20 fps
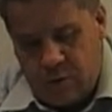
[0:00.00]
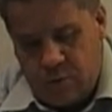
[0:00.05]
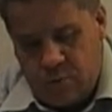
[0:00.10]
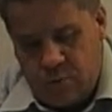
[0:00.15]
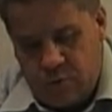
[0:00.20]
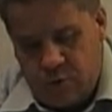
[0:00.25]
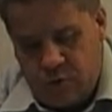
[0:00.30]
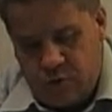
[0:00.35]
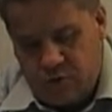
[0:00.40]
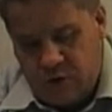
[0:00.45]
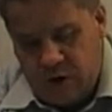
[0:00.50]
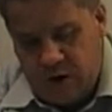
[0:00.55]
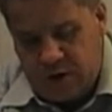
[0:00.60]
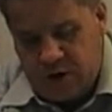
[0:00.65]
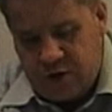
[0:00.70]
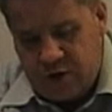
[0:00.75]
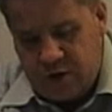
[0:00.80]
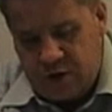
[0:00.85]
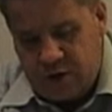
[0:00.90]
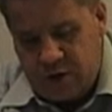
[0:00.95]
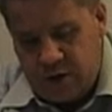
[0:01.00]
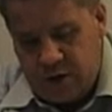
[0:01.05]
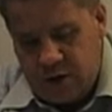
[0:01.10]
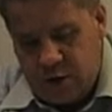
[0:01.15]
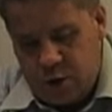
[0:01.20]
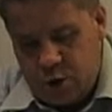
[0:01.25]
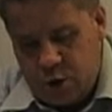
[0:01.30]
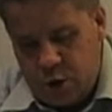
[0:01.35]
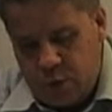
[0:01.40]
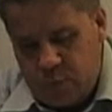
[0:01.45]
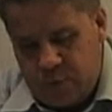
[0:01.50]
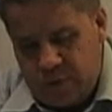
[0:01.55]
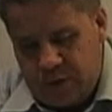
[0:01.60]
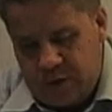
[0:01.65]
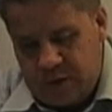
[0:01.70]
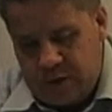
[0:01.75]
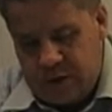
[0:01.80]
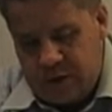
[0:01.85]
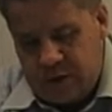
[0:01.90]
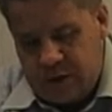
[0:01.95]
Mudraj
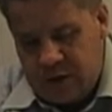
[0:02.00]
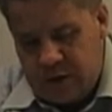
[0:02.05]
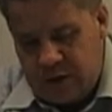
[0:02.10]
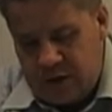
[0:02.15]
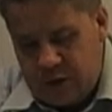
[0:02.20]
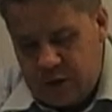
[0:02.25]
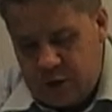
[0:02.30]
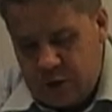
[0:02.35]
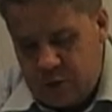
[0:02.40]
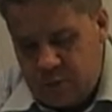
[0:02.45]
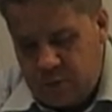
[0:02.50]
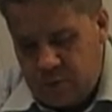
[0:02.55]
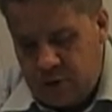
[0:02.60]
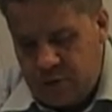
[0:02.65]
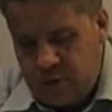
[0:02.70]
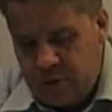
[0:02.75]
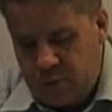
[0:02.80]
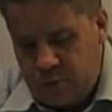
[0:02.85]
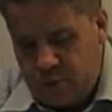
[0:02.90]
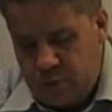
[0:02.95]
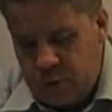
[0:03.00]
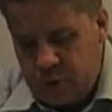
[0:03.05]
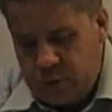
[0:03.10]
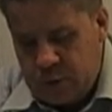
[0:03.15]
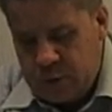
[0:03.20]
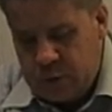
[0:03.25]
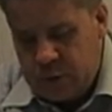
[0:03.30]
interpolated an addition by a reporter